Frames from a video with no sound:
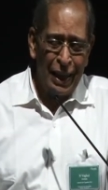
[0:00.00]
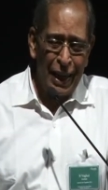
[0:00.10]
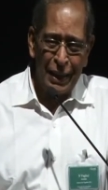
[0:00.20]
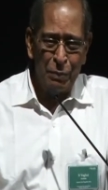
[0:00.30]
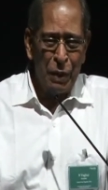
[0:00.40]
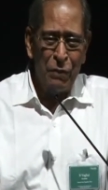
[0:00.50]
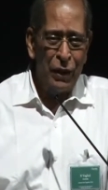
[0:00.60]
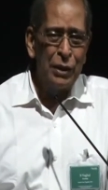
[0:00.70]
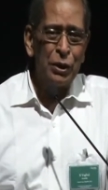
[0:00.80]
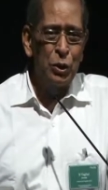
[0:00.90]
and as my
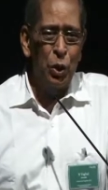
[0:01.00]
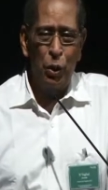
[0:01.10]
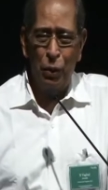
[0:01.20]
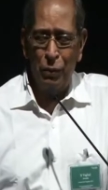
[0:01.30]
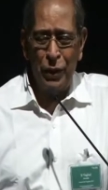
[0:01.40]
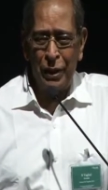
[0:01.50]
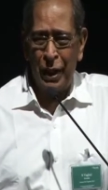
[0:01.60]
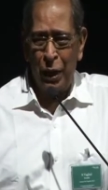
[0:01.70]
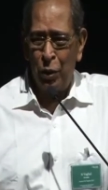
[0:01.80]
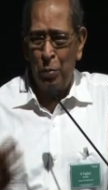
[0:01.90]
friends know, that
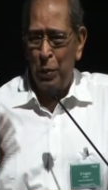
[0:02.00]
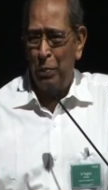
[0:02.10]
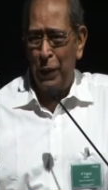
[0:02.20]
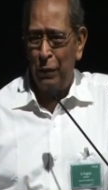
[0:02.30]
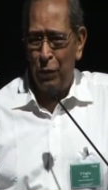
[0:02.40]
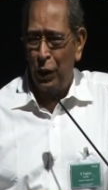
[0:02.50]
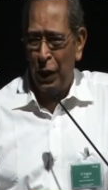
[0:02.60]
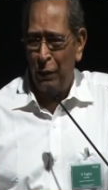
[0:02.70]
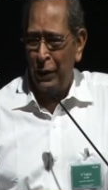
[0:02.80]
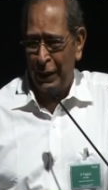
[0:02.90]
I don't prepare what
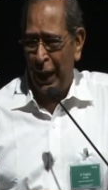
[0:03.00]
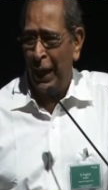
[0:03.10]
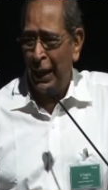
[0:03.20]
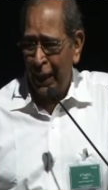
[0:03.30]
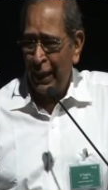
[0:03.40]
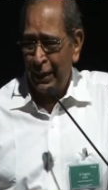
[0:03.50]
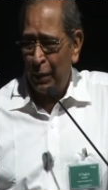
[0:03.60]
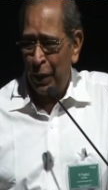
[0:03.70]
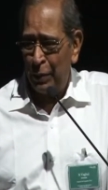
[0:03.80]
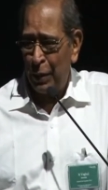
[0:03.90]
I say.
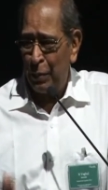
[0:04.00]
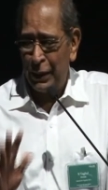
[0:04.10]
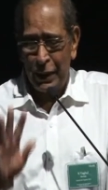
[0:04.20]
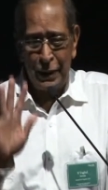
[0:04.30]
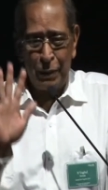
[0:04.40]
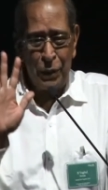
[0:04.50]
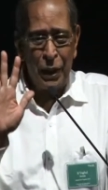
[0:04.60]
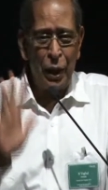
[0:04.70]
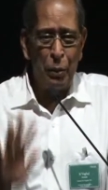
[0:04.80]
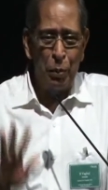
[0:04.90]
Sometimes I may say
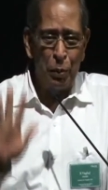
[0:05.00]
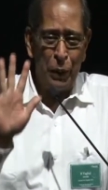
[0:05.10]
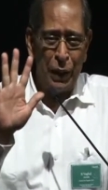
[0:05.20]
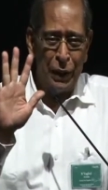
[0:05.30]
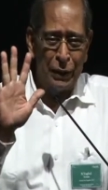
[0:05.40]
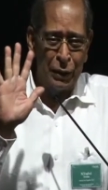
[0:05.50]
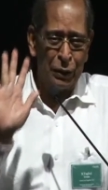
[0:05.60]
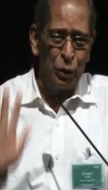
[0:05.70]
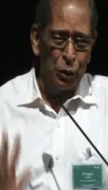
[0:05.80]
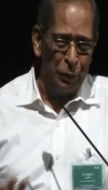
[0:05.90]
something inappropriate,
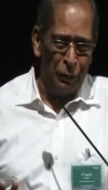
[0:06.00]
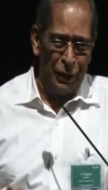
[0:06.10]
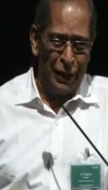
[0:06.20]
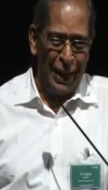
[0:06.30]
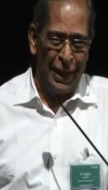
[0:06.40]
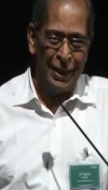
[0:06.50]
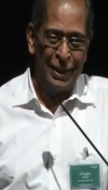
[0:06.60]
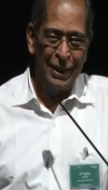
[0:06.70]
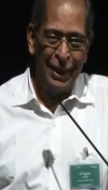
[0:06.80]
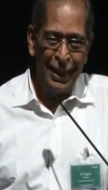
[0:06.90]
excuse me for that.
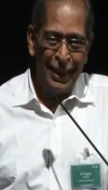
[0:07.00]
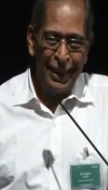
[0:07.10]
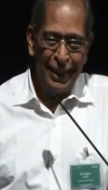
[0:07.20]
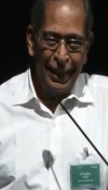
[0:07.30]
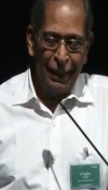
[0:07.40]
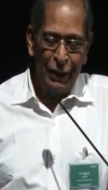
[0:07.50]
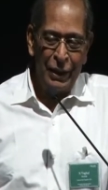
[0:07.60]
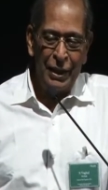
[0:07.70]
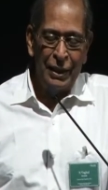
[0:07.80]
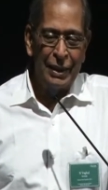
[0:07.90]

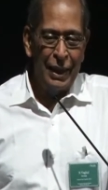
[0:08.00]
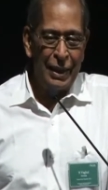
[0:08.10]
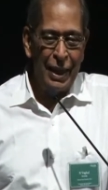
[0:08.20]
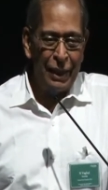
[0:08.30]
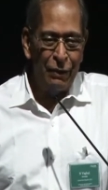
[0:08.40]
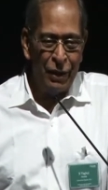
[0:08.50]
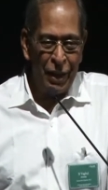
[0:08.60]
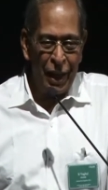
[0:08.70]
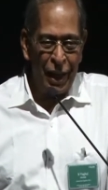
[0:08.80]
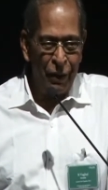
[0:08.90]
When she said that
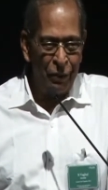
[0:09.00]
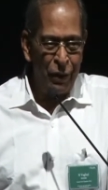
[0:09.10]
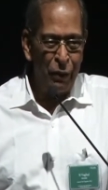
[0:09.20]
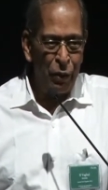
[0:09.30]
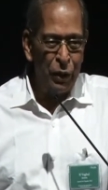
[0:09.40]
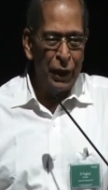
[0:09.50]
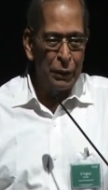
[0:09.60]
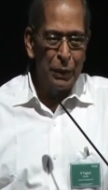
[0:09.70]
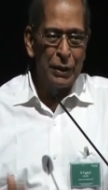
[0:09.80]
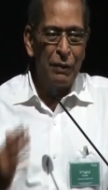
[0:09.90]
uh, we want to
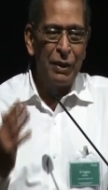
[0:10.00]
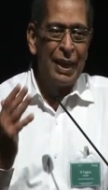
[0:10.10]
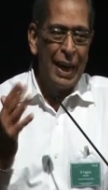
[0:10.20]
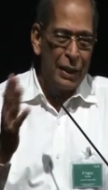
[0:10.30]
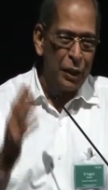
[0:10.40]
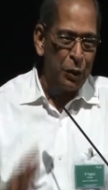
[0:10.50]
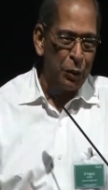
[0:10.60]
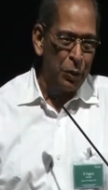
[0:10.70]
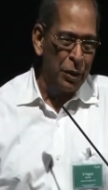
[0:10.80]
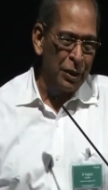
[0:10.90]
express our
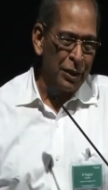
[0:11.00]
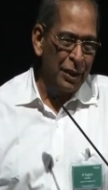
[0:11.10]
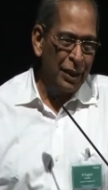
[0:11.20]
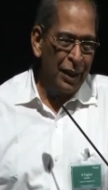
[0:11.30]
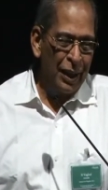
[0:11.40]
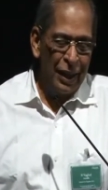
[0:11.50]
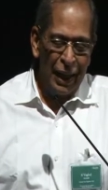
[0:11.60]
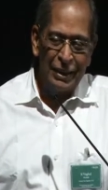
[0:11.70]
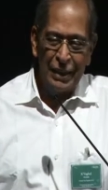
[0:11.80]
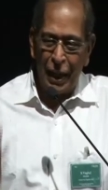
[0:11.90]
gratitude,
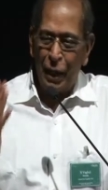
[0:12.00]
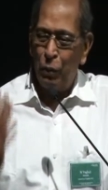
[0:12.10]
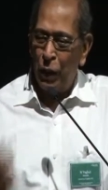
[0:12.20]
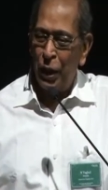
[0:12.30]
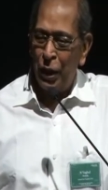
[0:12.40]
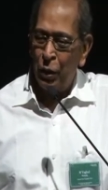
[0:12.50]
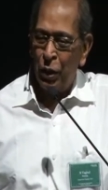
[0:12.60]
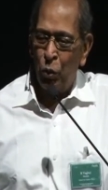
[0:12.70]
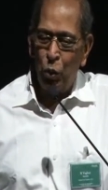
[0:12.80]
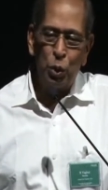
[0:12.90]
I started wondering
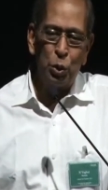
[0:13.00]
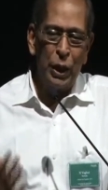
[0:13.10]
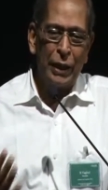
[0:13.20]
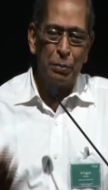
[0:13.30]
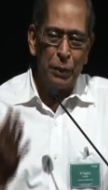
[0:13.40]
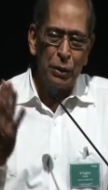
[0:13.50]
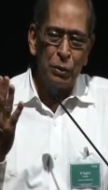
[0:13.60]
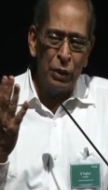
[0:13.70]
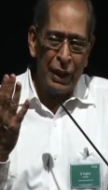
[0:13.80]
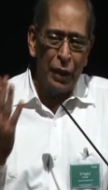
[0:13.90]
who should express
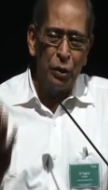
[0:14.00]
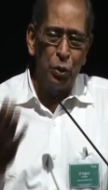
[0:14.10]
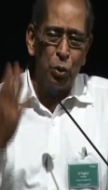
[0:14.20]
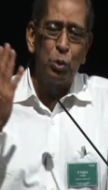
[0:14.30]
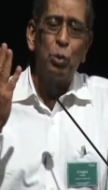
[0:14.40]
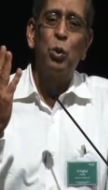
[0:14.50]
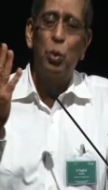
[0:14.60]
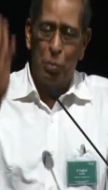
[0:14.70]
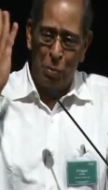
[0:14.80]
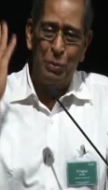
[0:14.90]
gratitude to
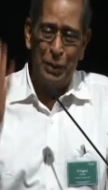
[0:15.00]
whom.